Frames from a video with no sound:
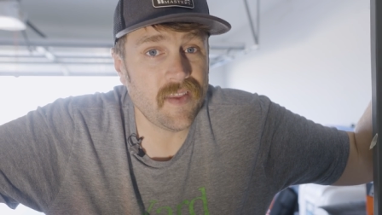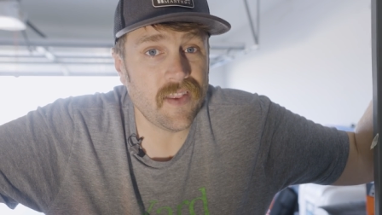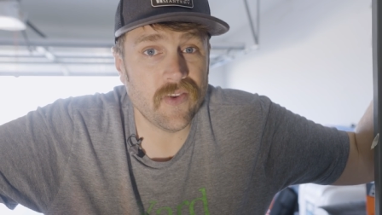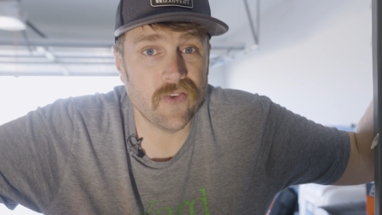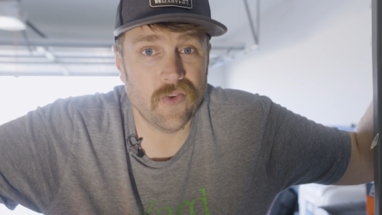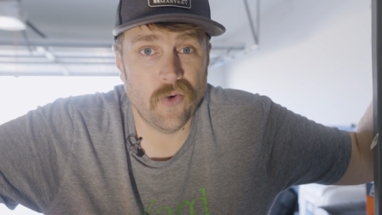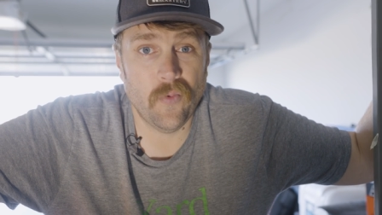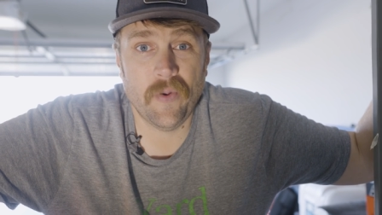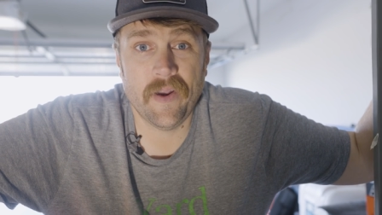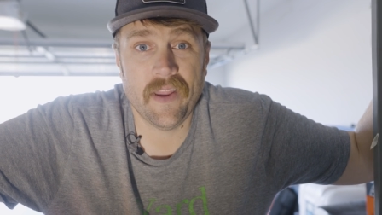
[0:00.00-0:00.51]

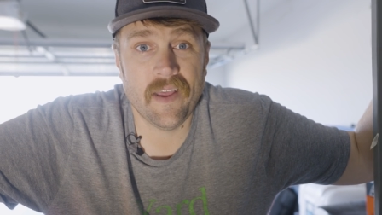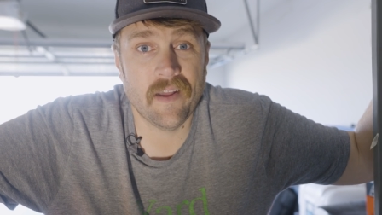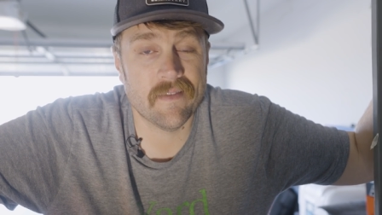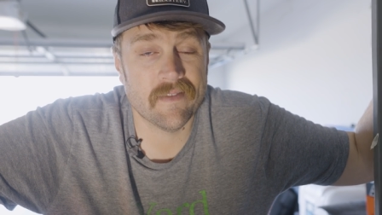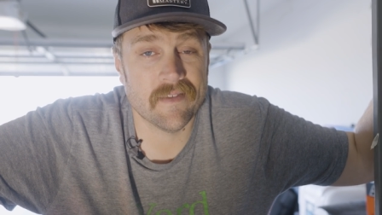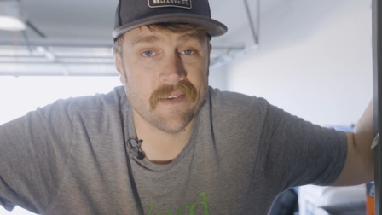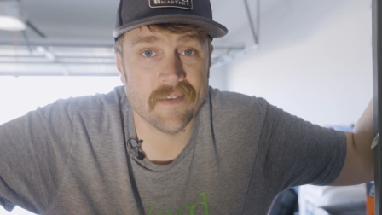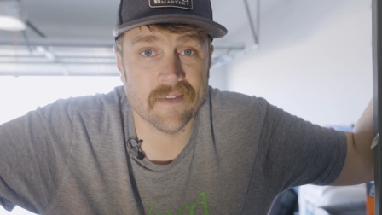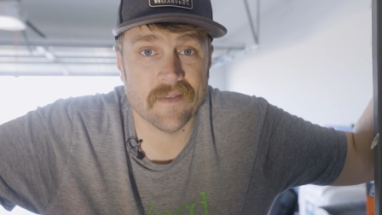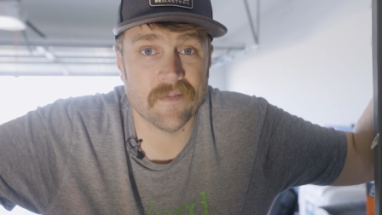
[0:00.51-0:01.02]
Nobody else
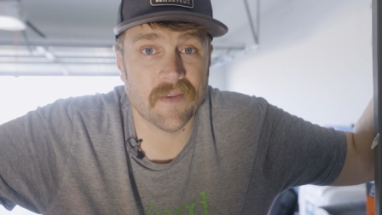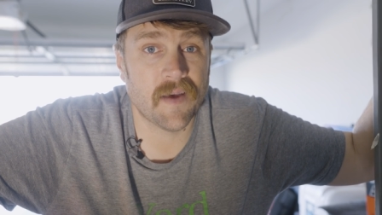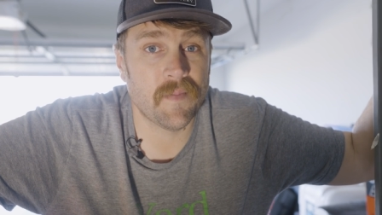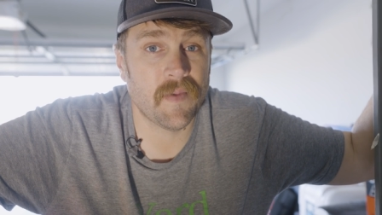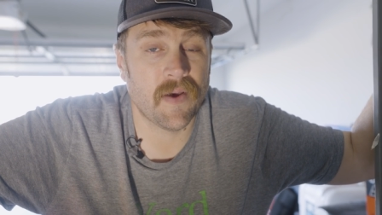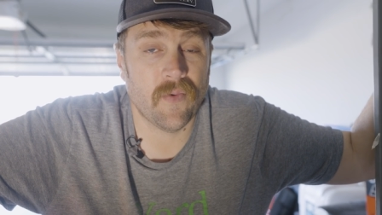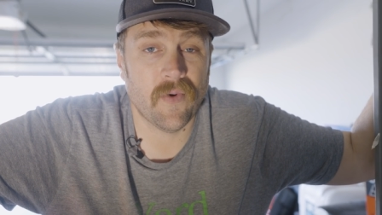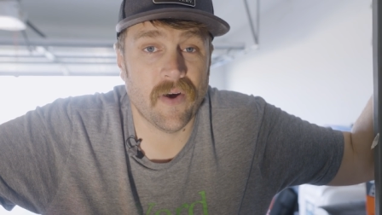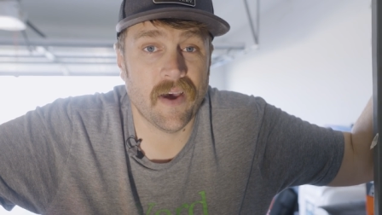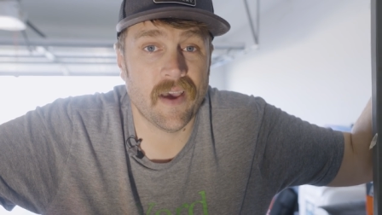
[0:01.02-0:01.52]
sees them, not
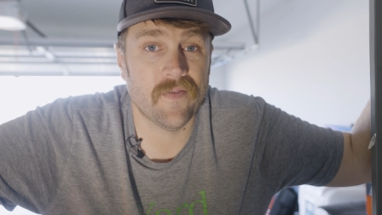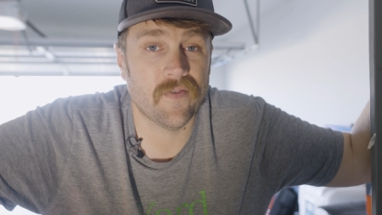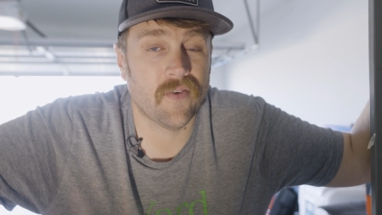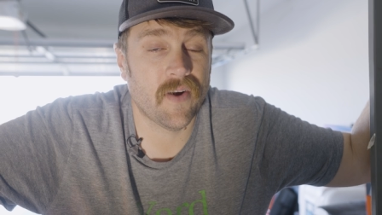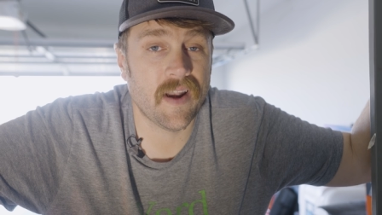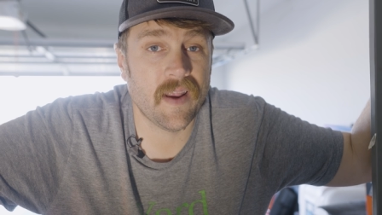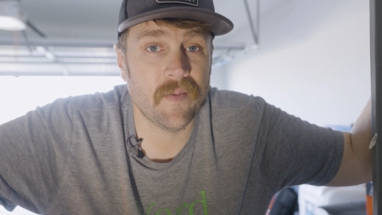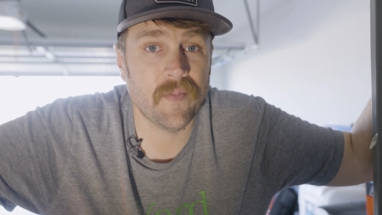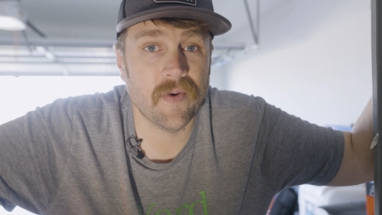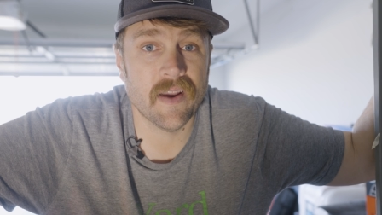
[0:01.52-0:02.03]
my wife or
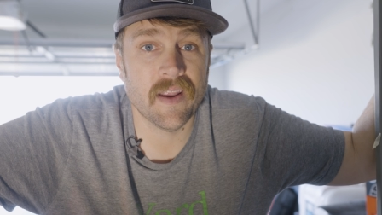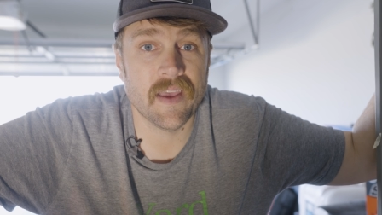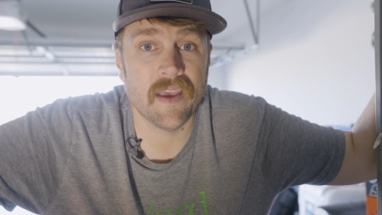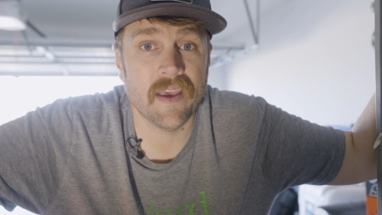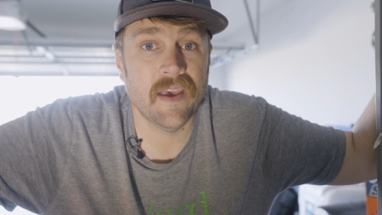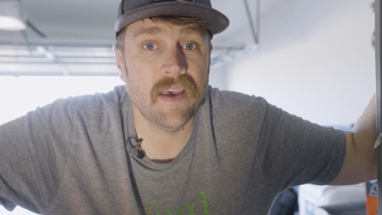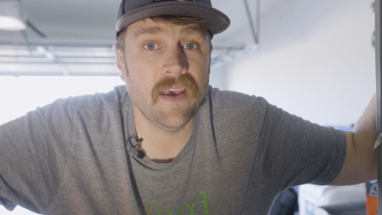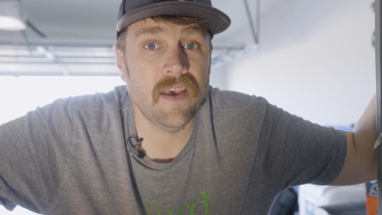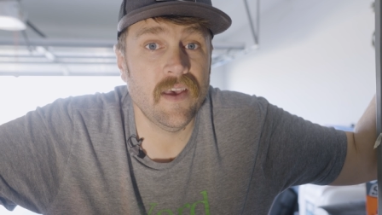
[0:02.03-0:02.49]
anybody.